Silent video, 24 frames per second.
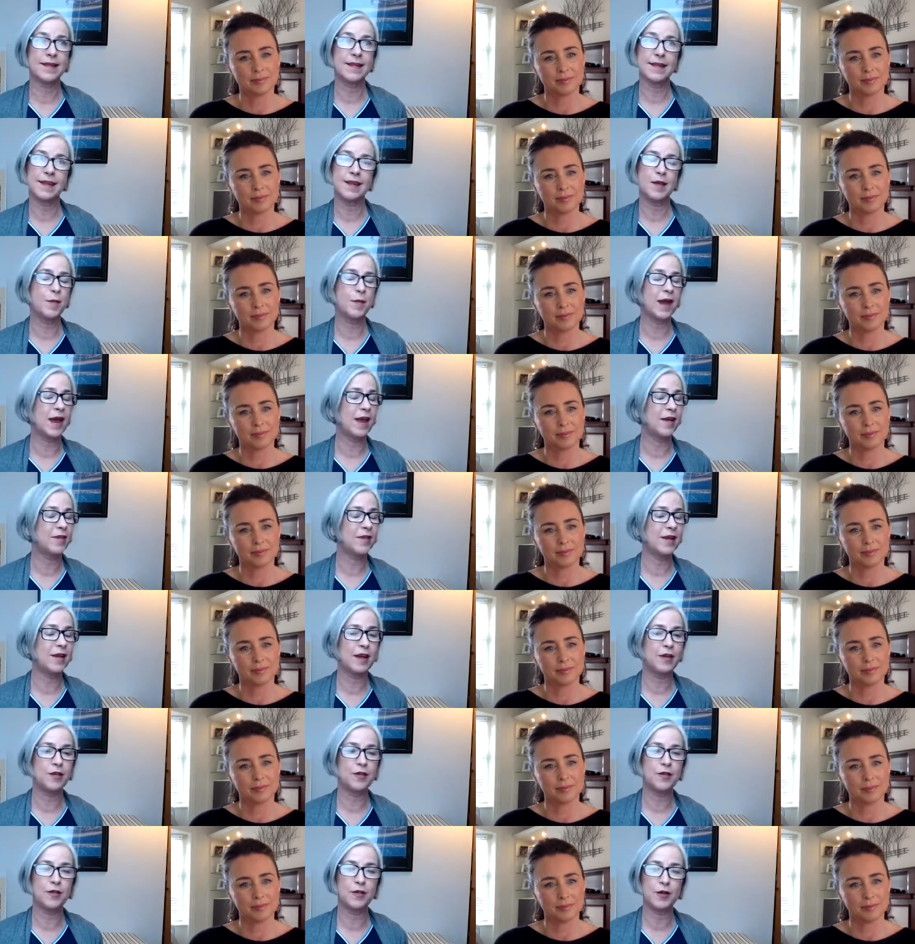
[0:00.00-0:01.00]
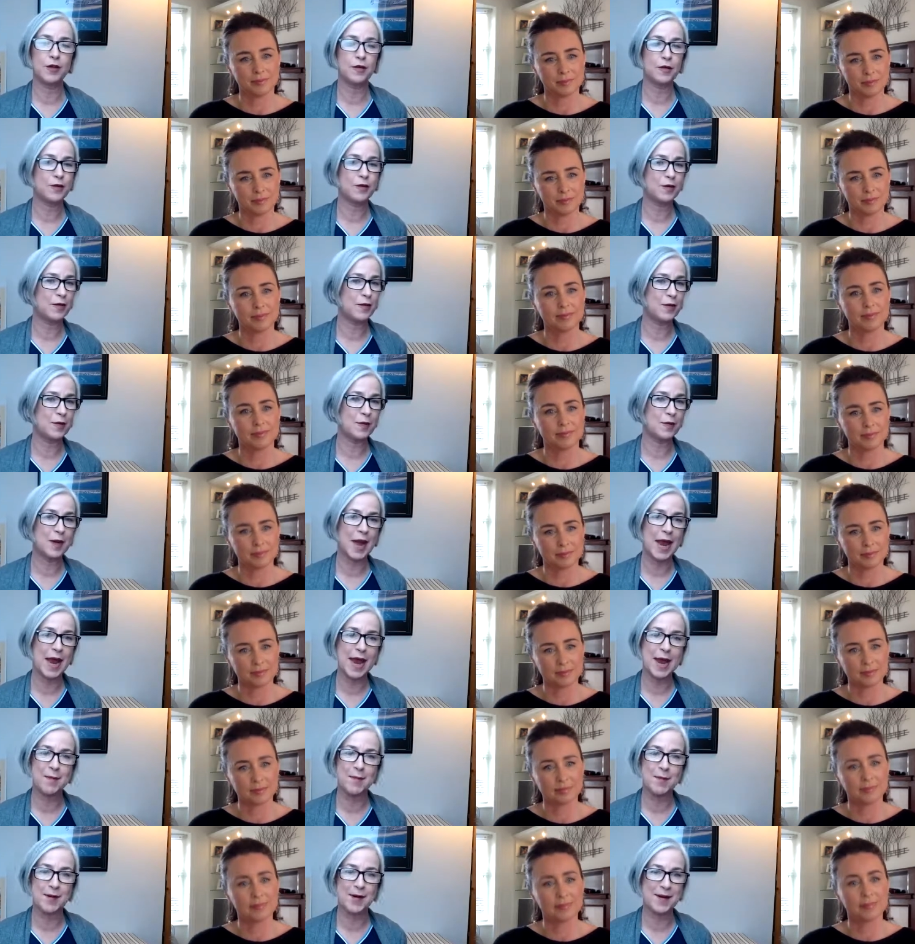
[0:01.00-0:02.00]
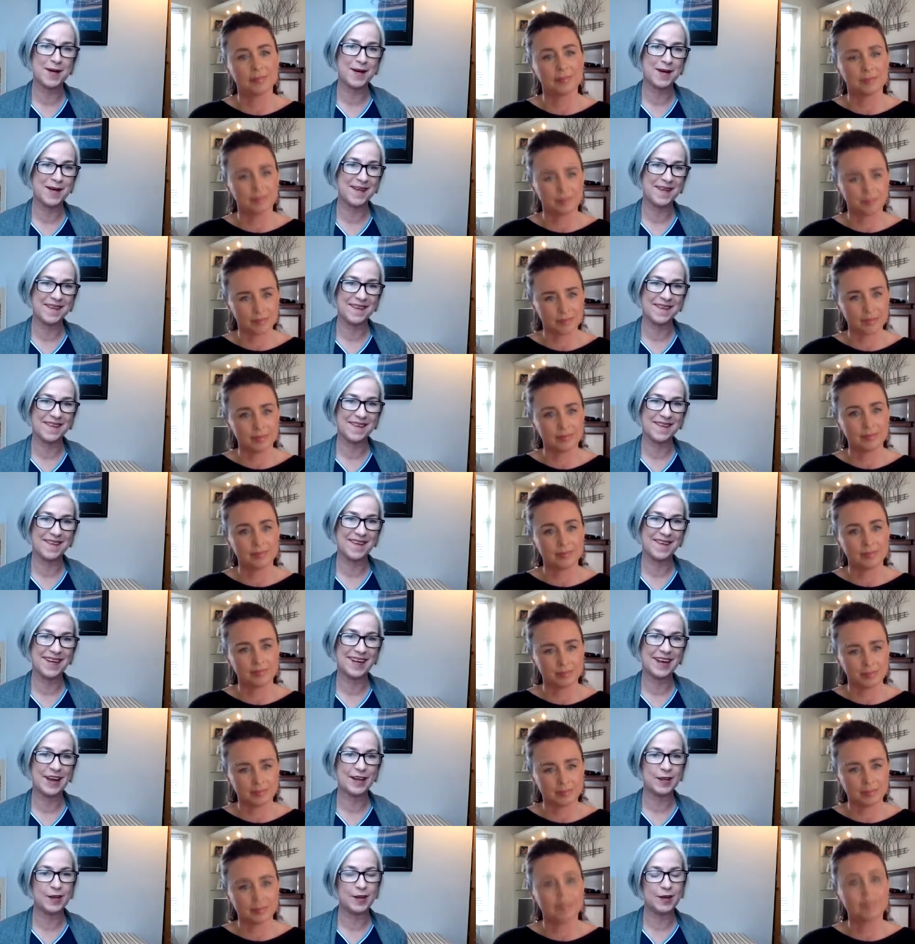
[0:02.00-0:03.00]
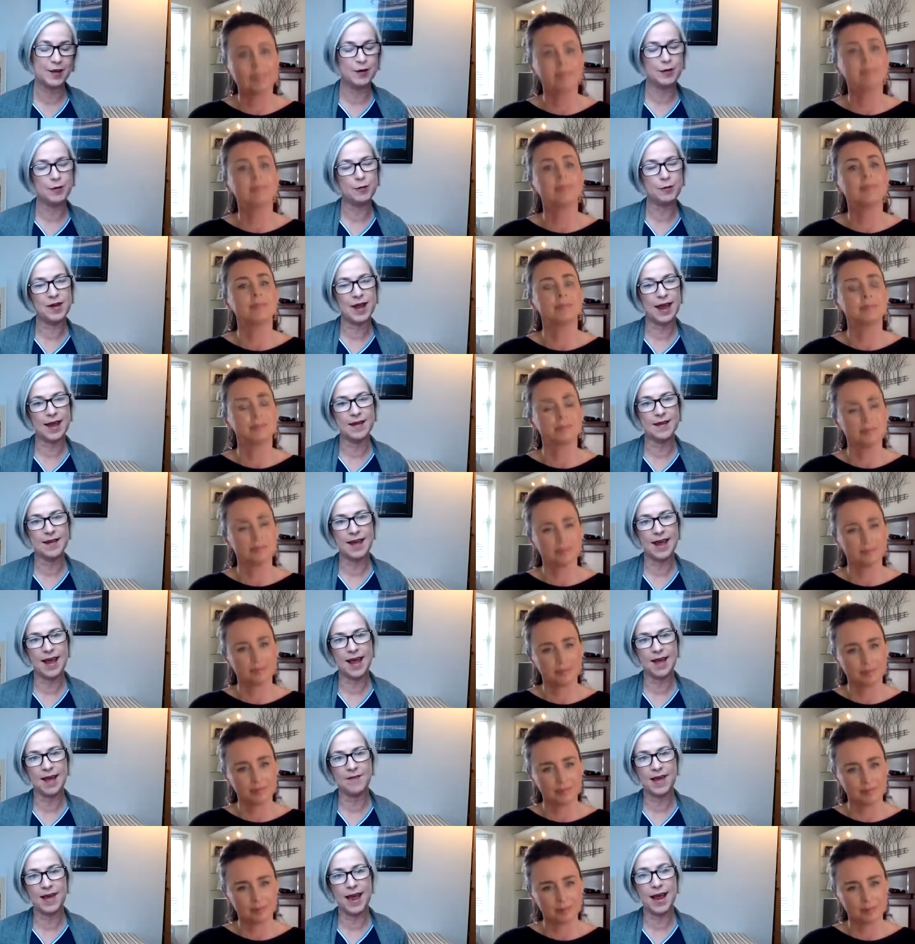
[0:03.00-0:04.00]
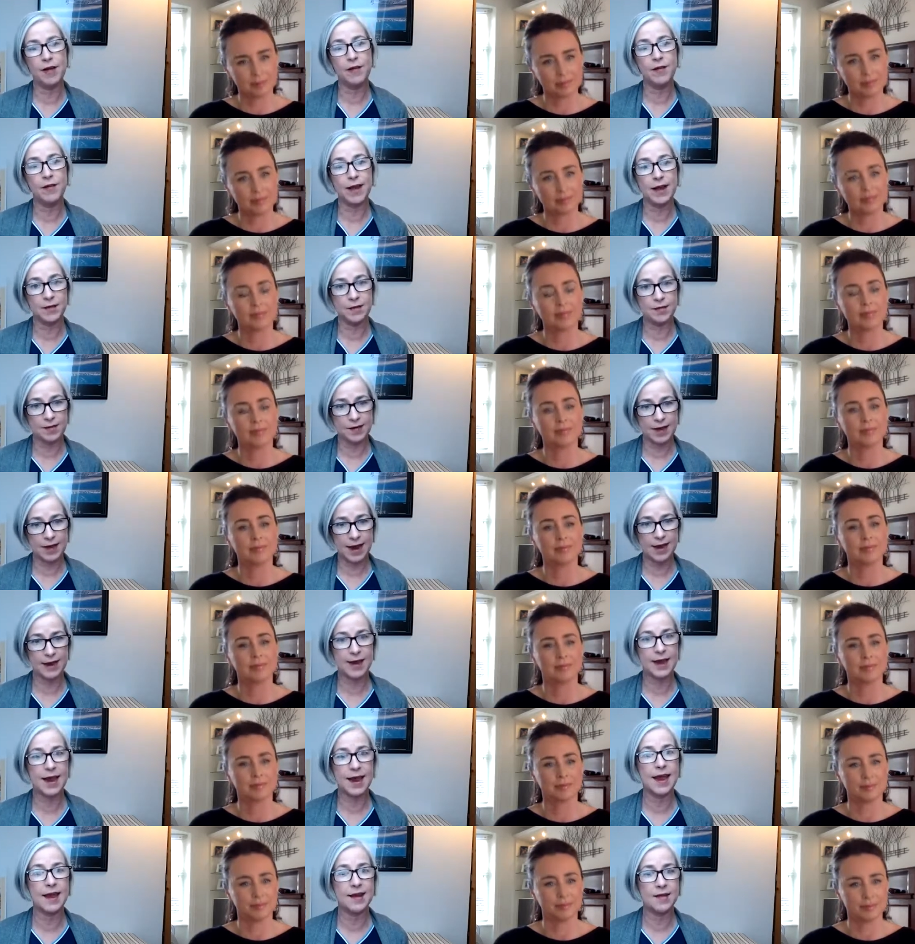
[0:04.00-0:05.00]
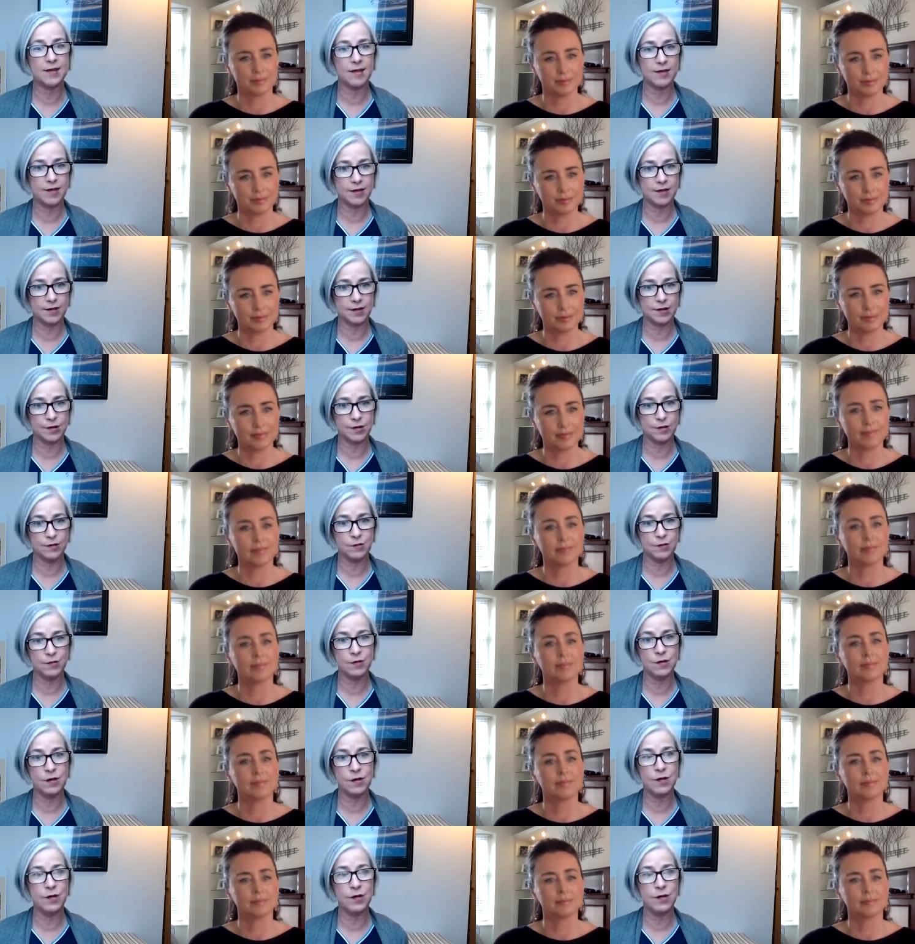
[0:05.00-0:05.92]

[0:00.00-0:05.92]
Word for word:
Speaker 1: you may get an introduction to a neighbor, or you would tend to have areas dedicated to.